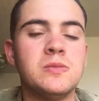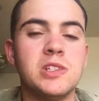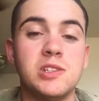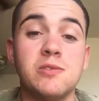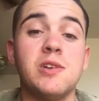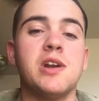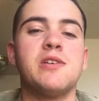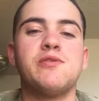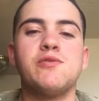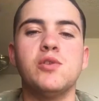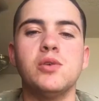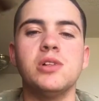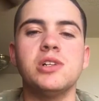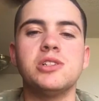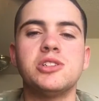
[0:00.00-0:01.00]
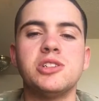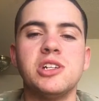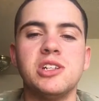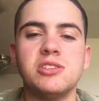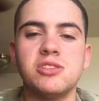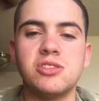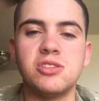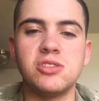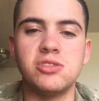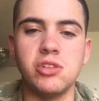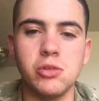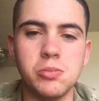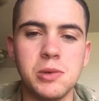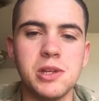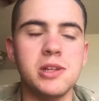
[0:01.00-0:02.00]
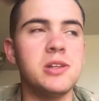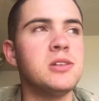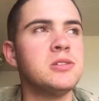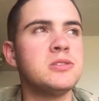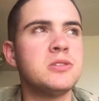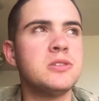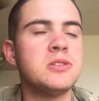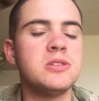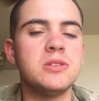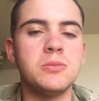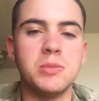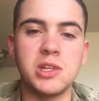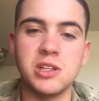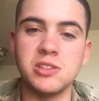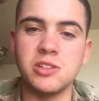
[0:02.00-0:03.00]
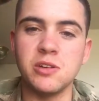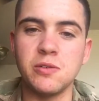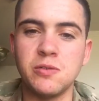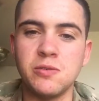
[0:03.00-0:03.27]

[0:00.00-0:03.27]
It's very foolish and stupid because you're